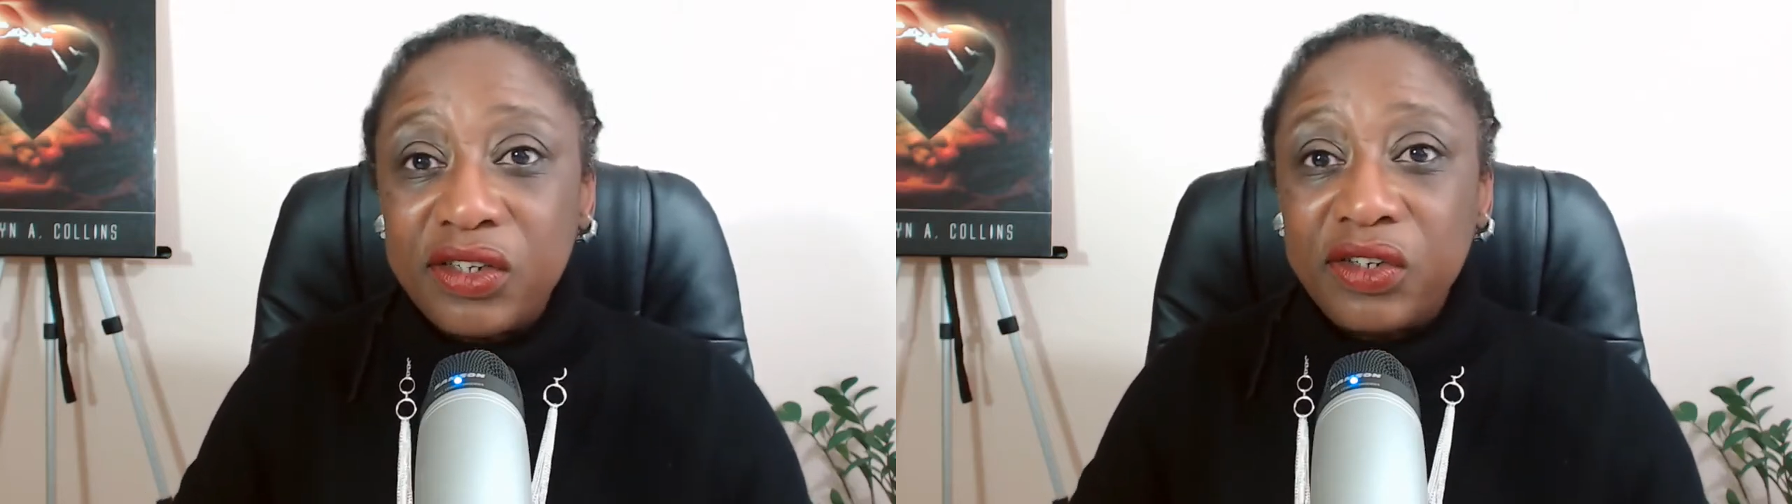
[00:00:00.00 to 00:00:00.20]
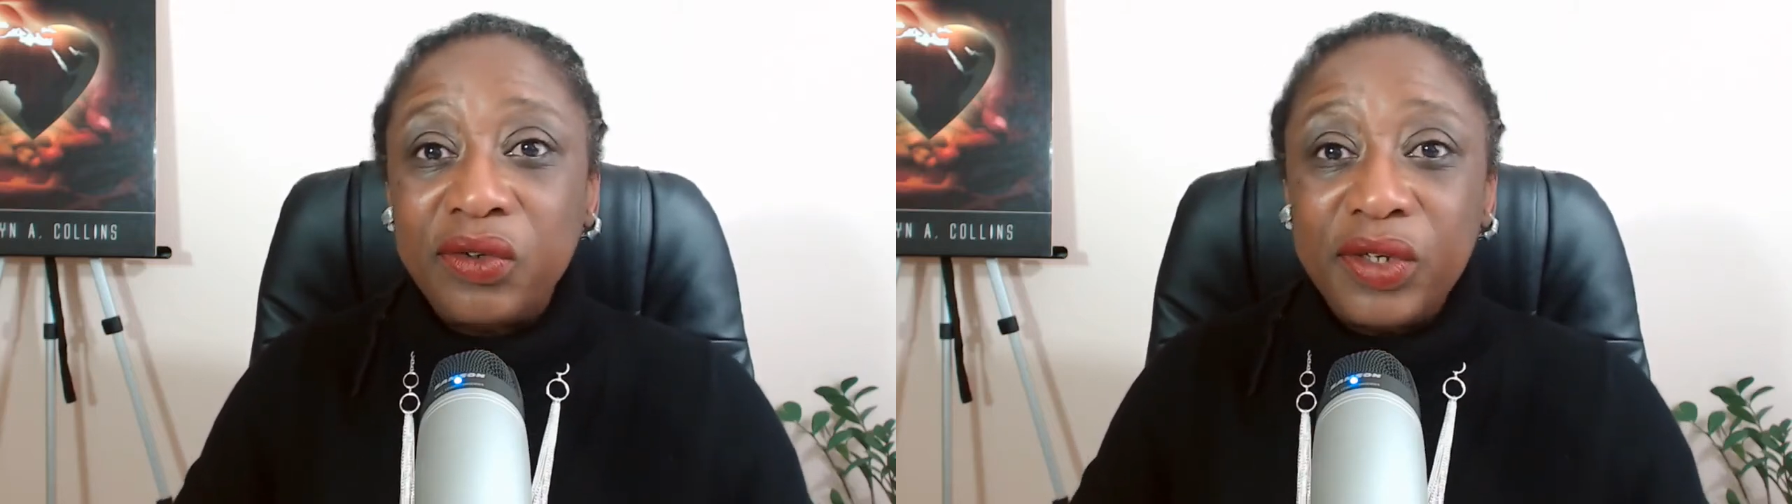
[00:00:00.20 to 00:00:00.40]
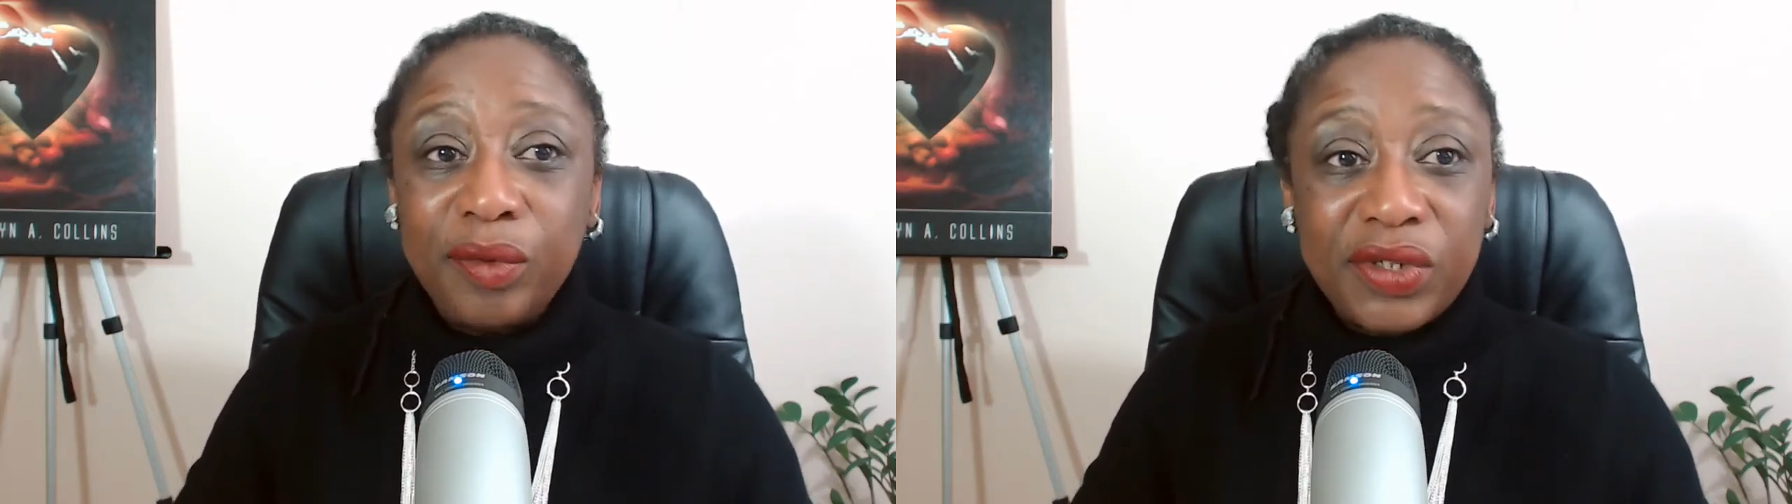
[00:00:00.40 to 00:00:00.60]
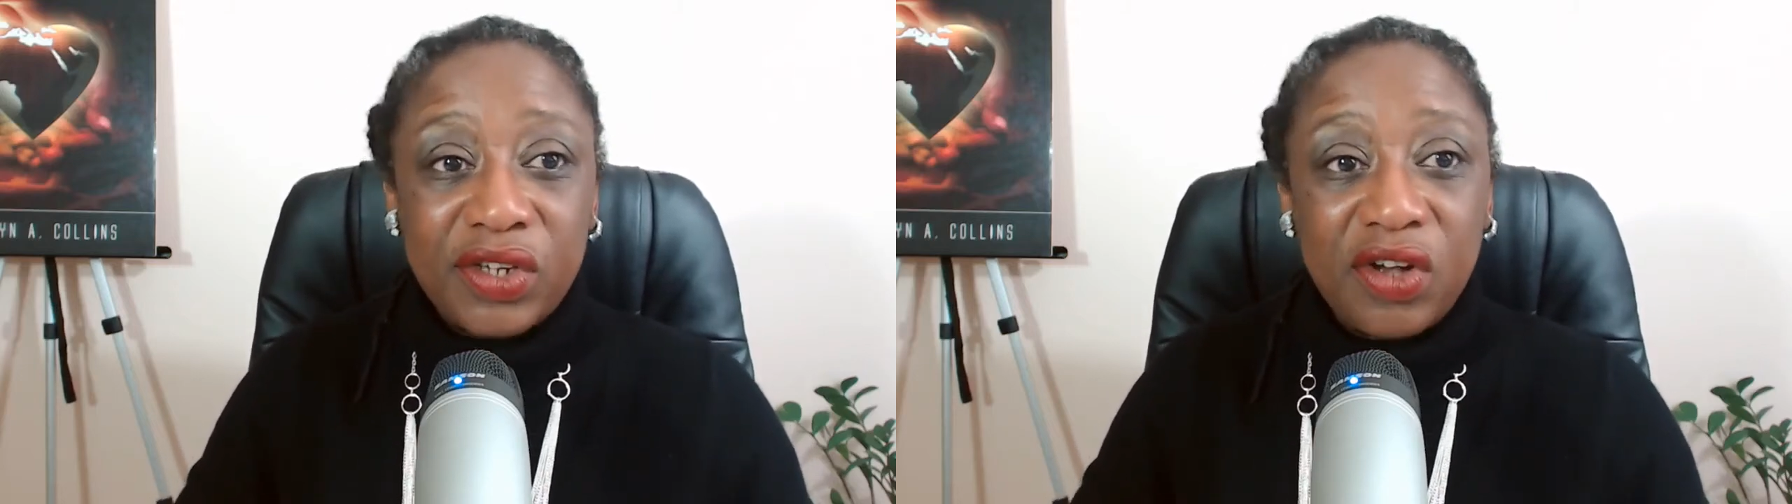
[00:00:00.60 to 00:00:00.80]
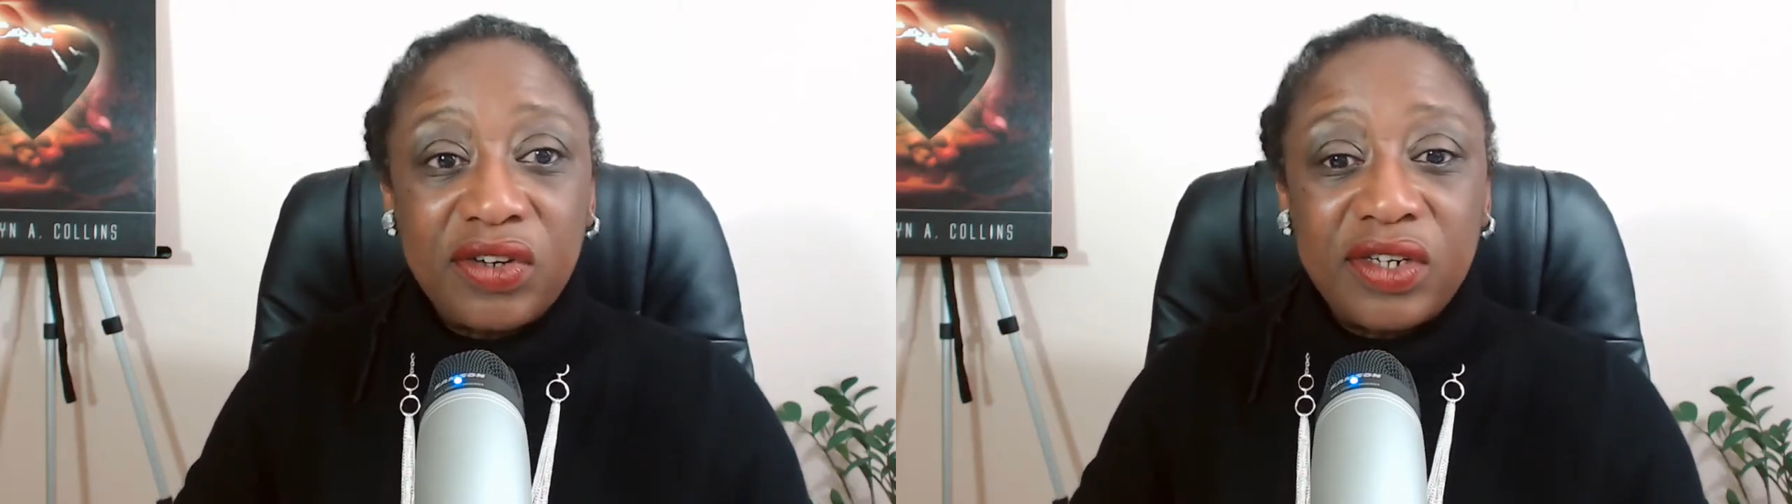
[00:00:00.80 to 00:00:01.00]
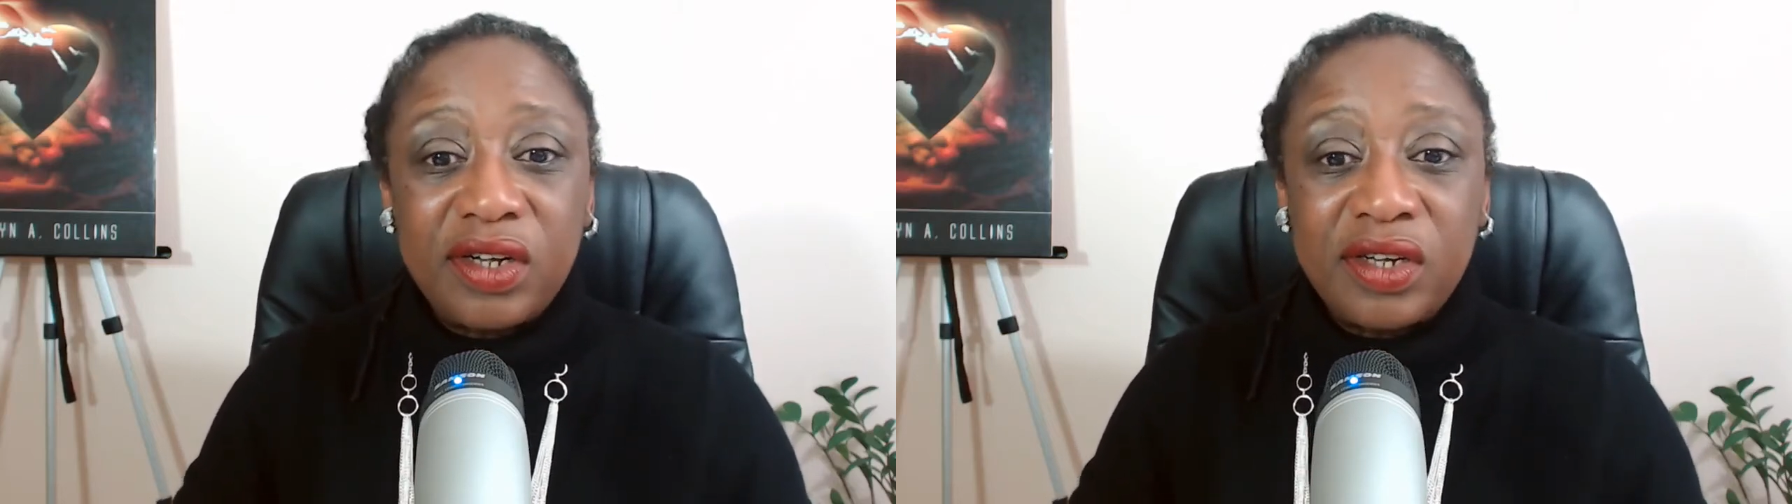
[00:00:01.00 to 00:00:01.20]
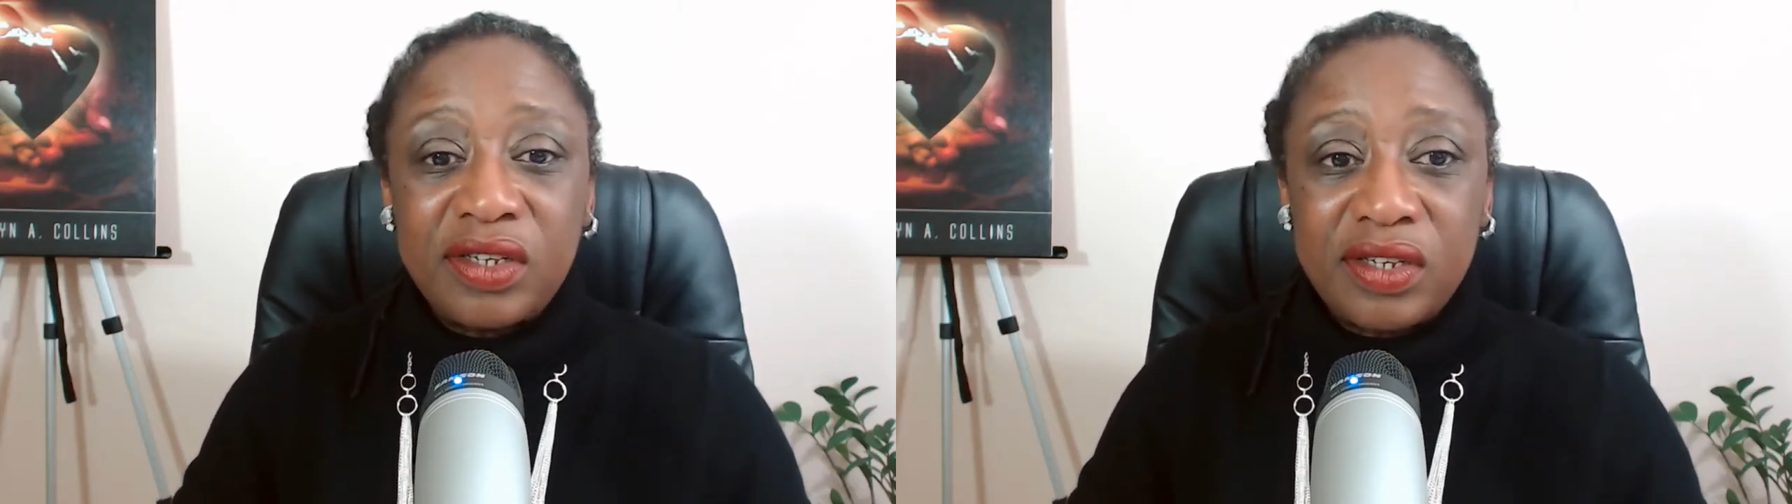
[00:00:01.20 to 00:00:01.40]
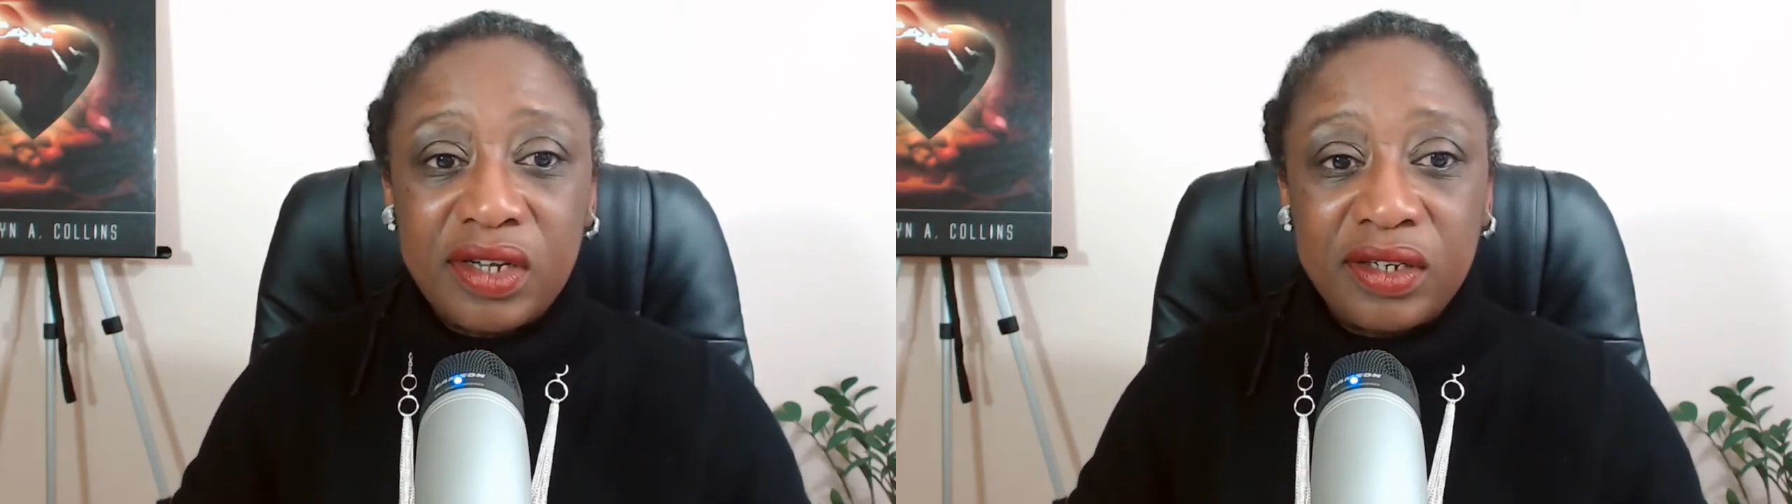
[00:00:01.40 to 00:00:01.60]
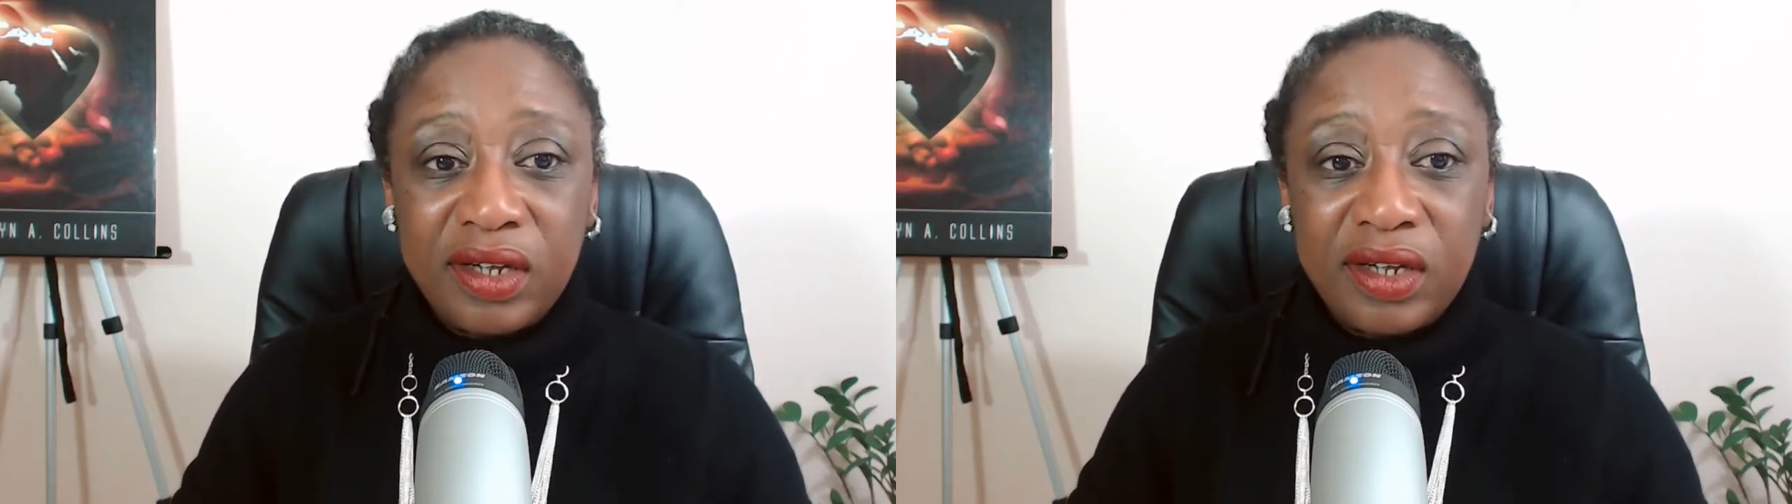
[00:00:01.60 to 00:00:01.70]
he would talk to us.